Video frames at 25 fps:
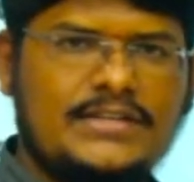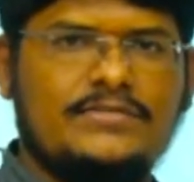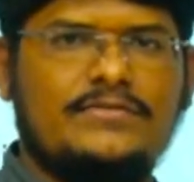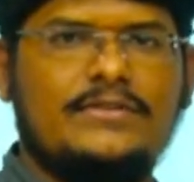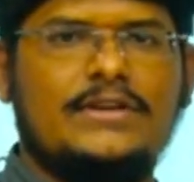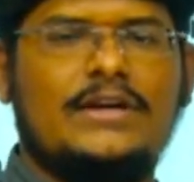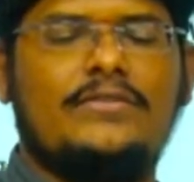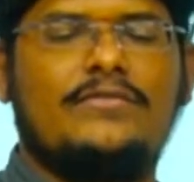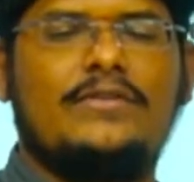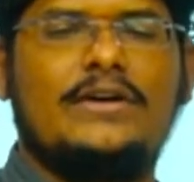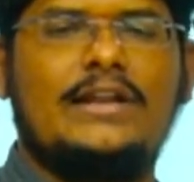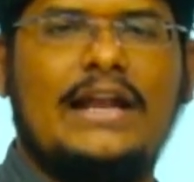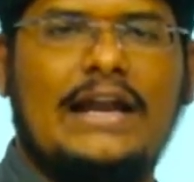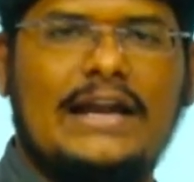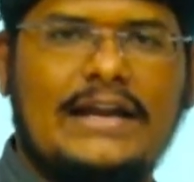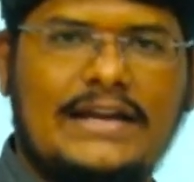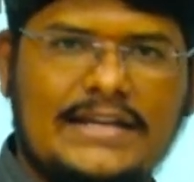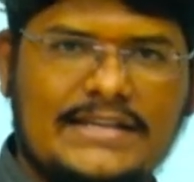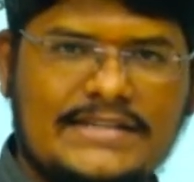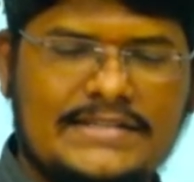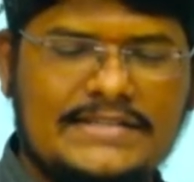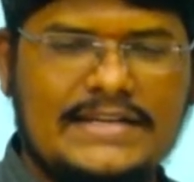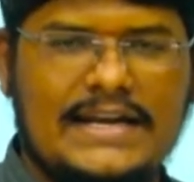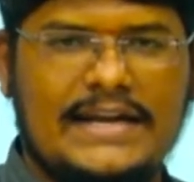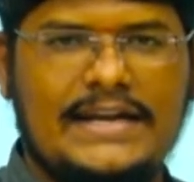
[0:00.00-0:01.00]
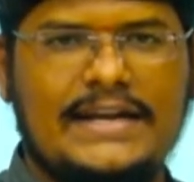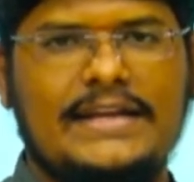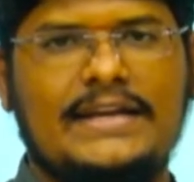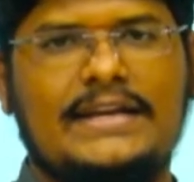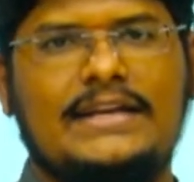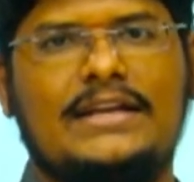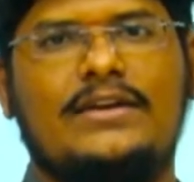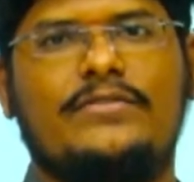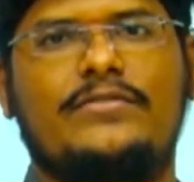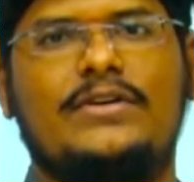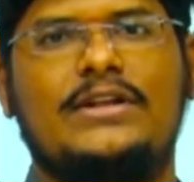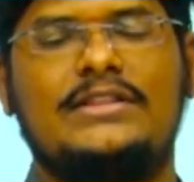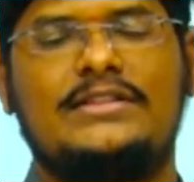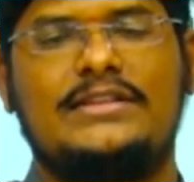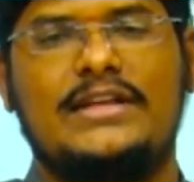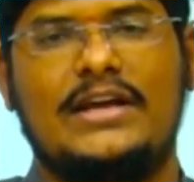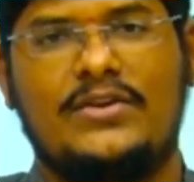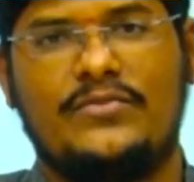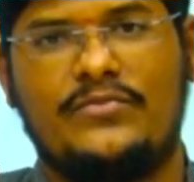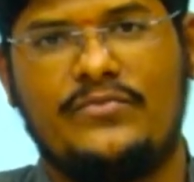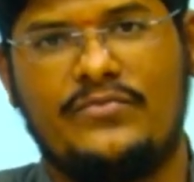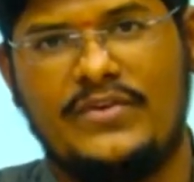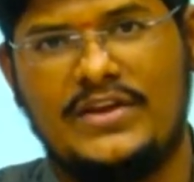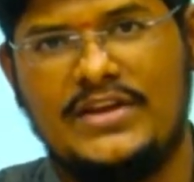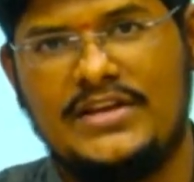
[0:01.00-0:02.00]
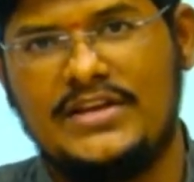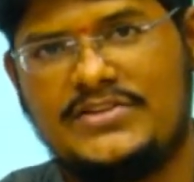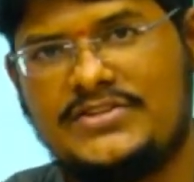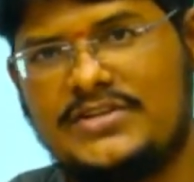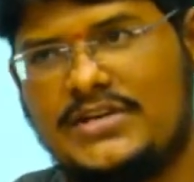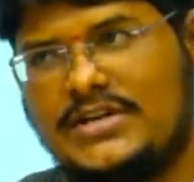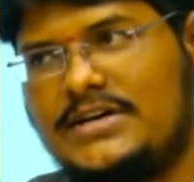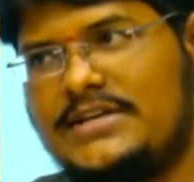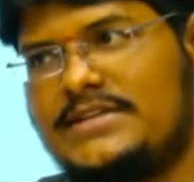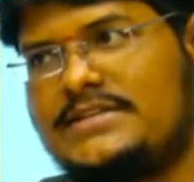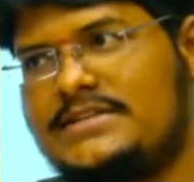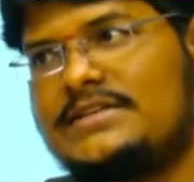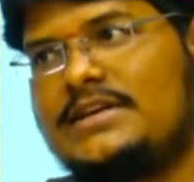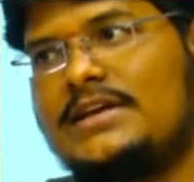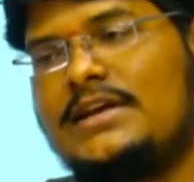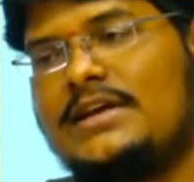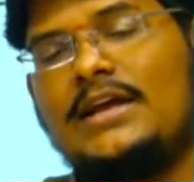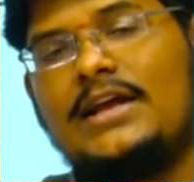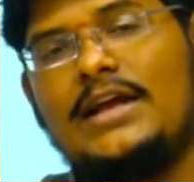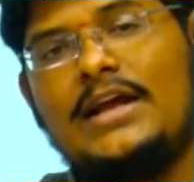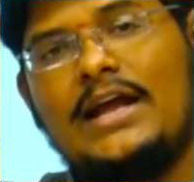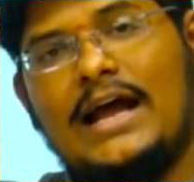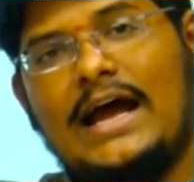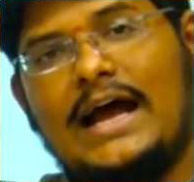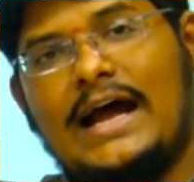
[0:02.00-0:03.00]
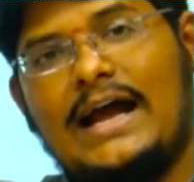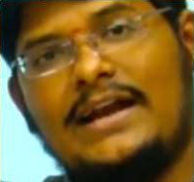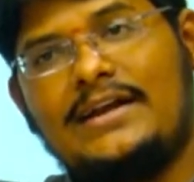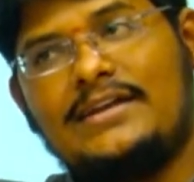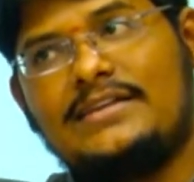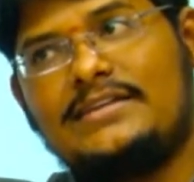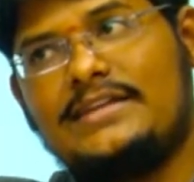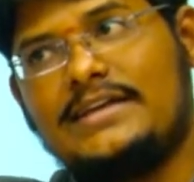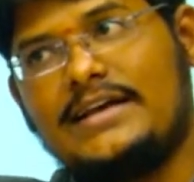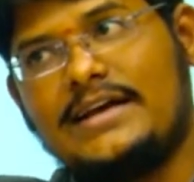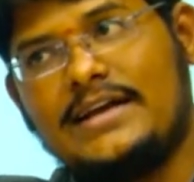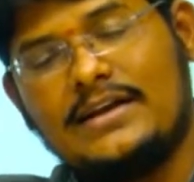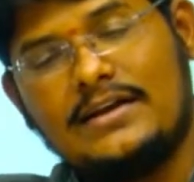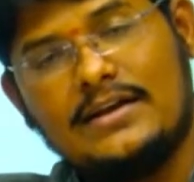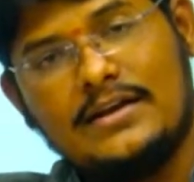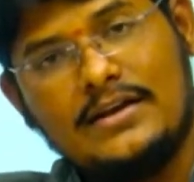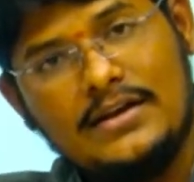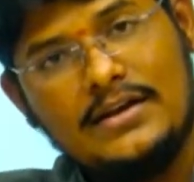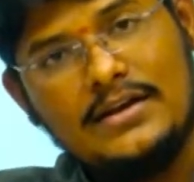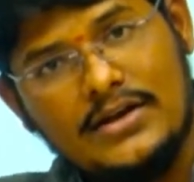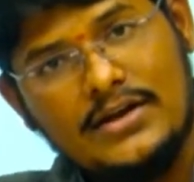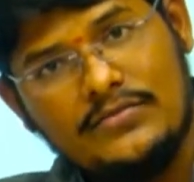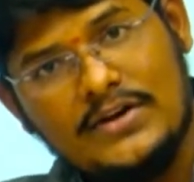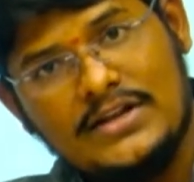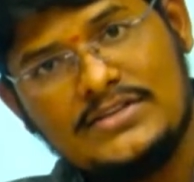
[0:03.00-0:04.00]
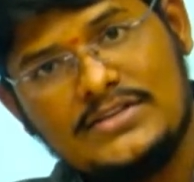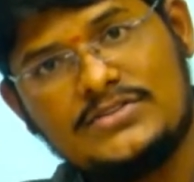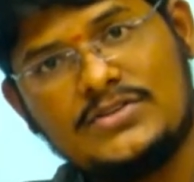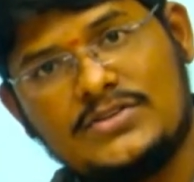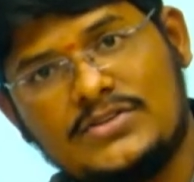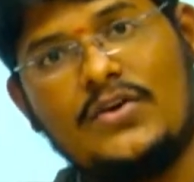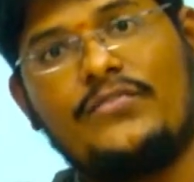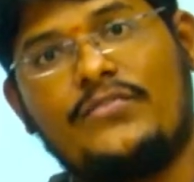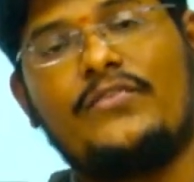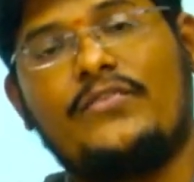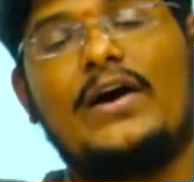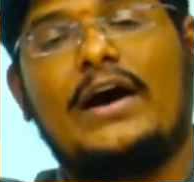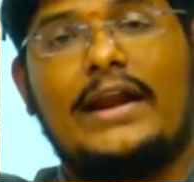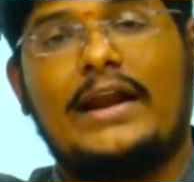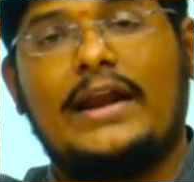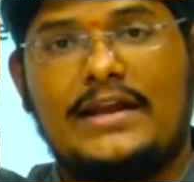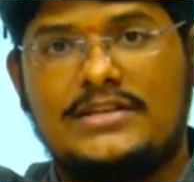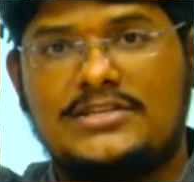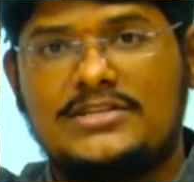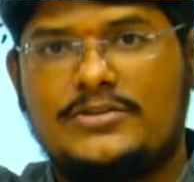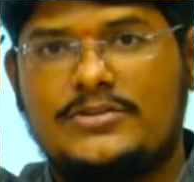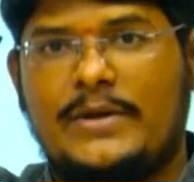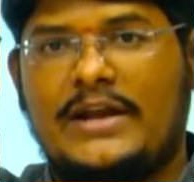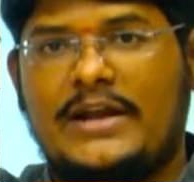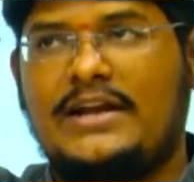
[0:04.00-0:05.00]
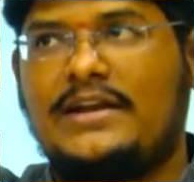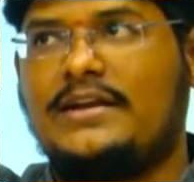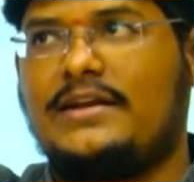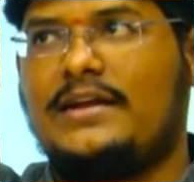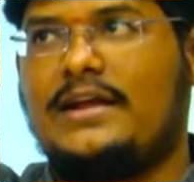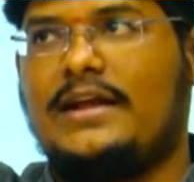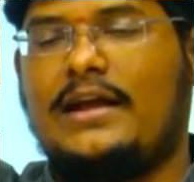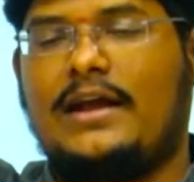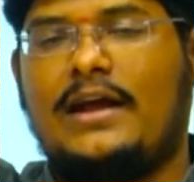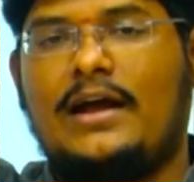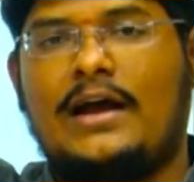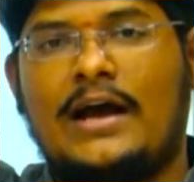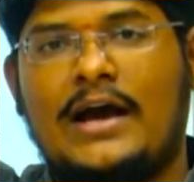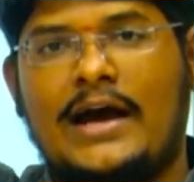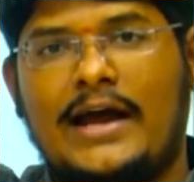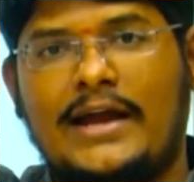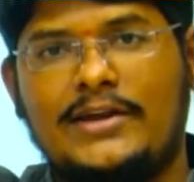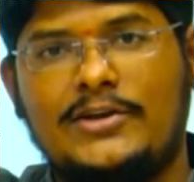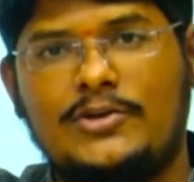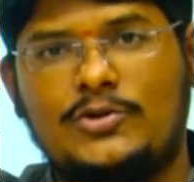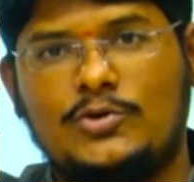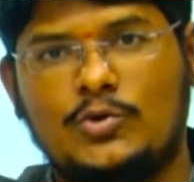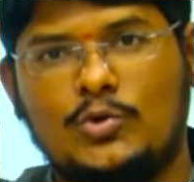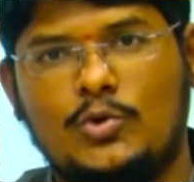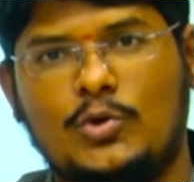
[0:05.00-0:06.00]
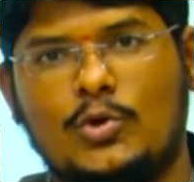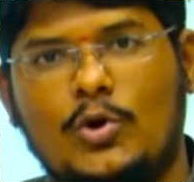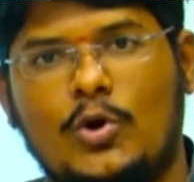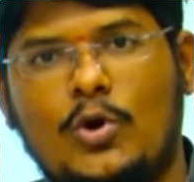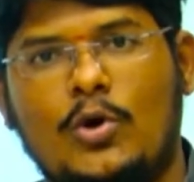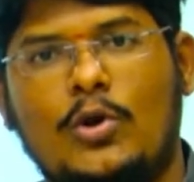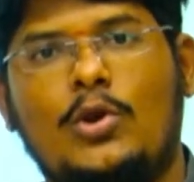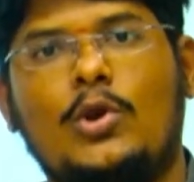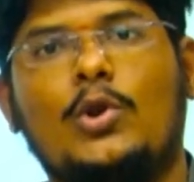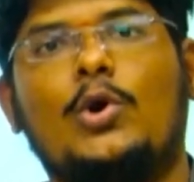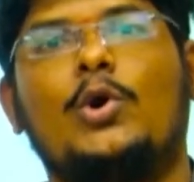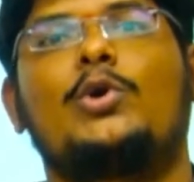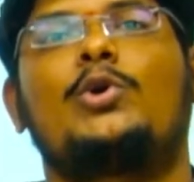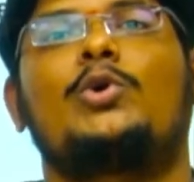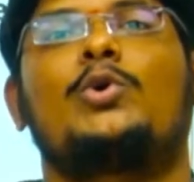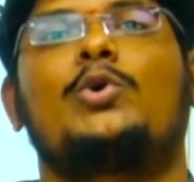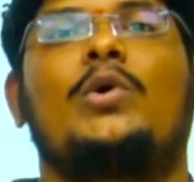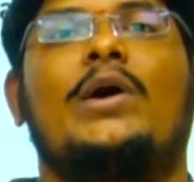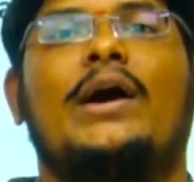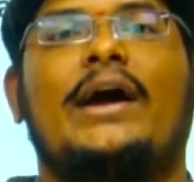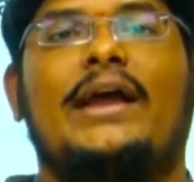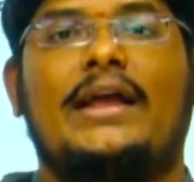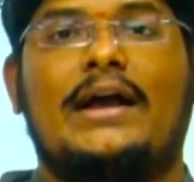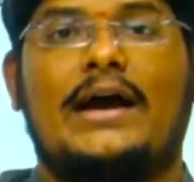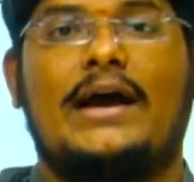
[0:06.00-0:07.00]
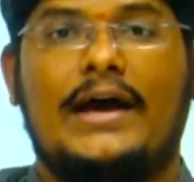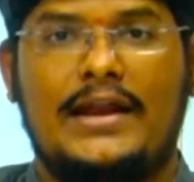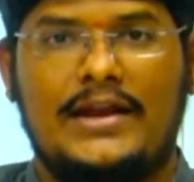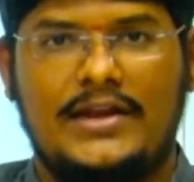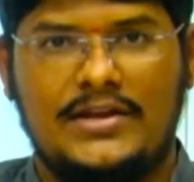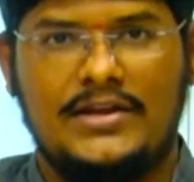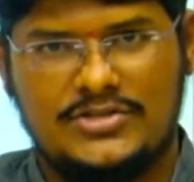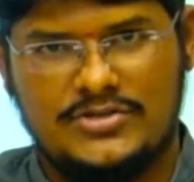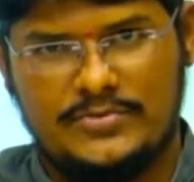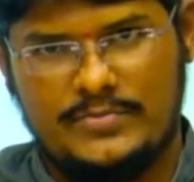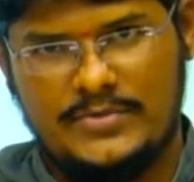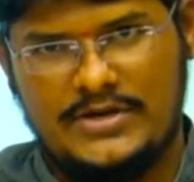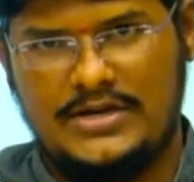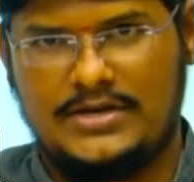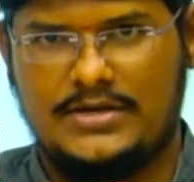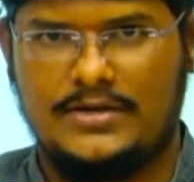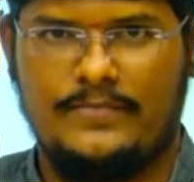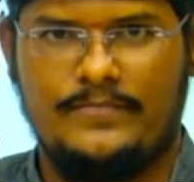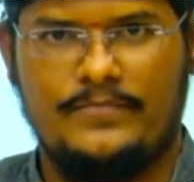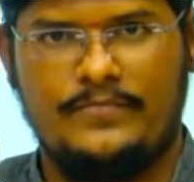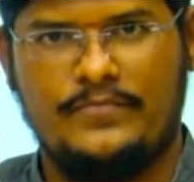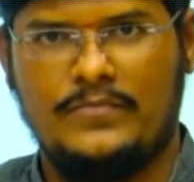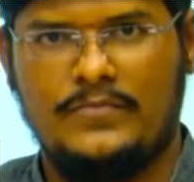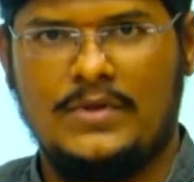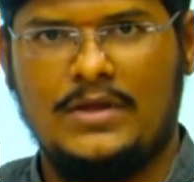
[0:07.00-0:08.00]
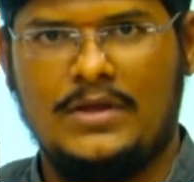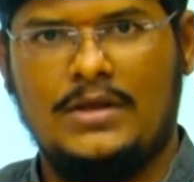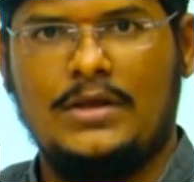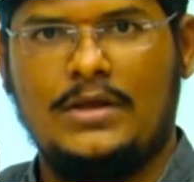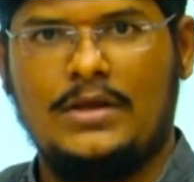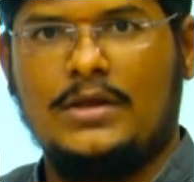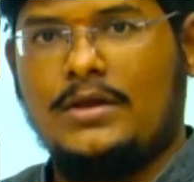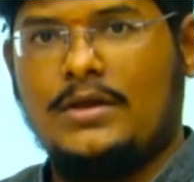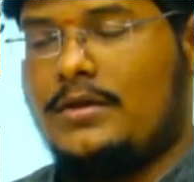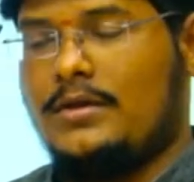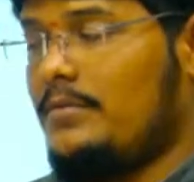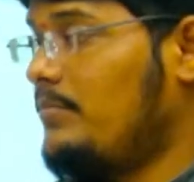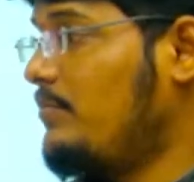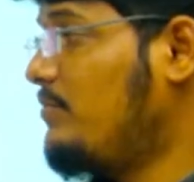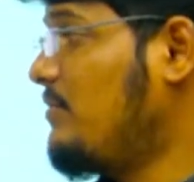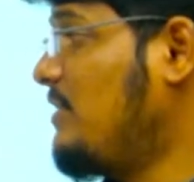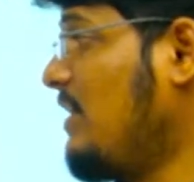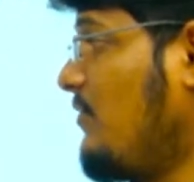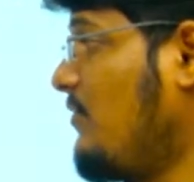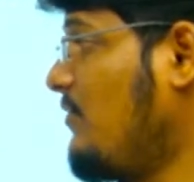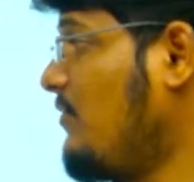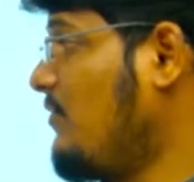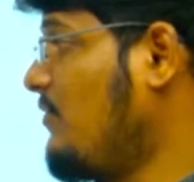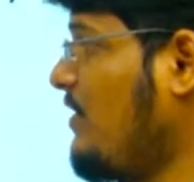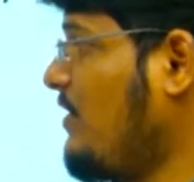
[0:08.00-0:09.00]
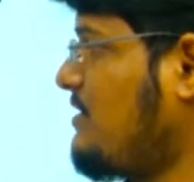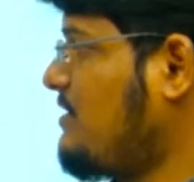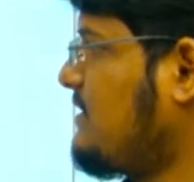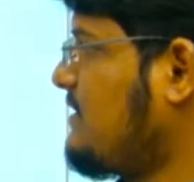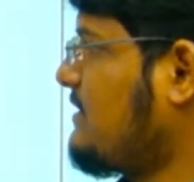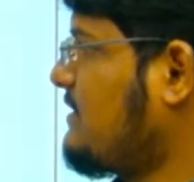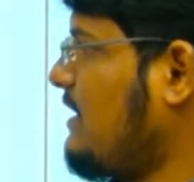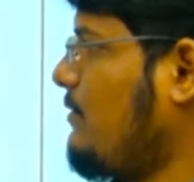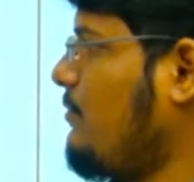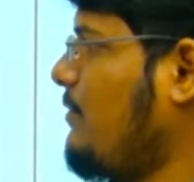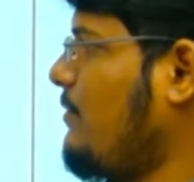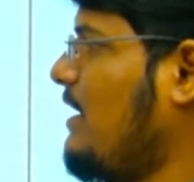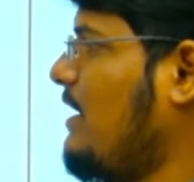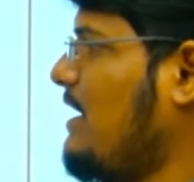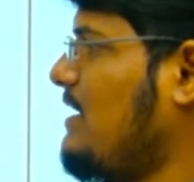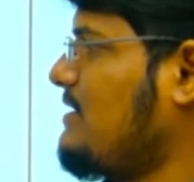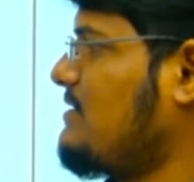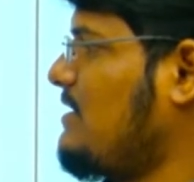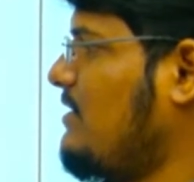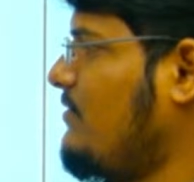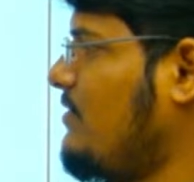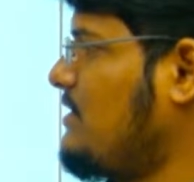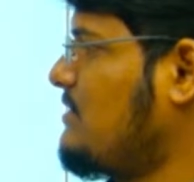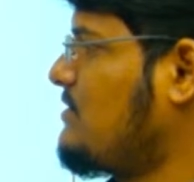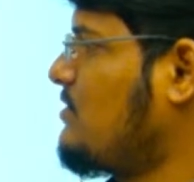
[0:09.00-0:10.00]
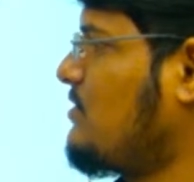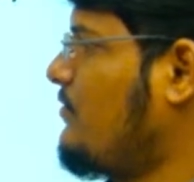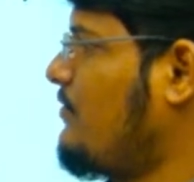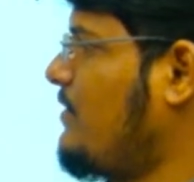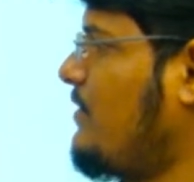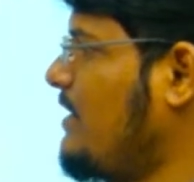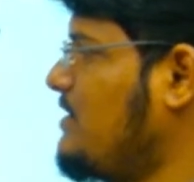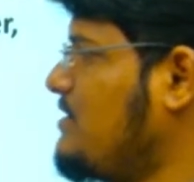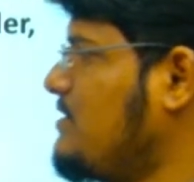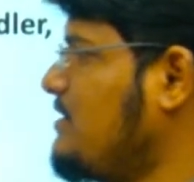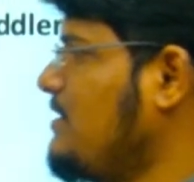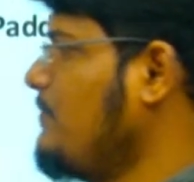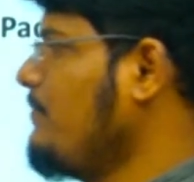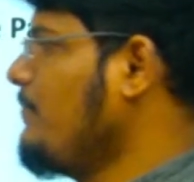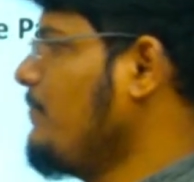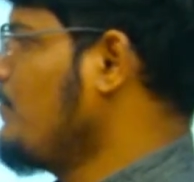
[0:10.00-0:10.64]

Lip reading: level, understanding level, their features and their levels of arrangement in a high to low, low to high arrangement. Their features can be asked, levels of teaching.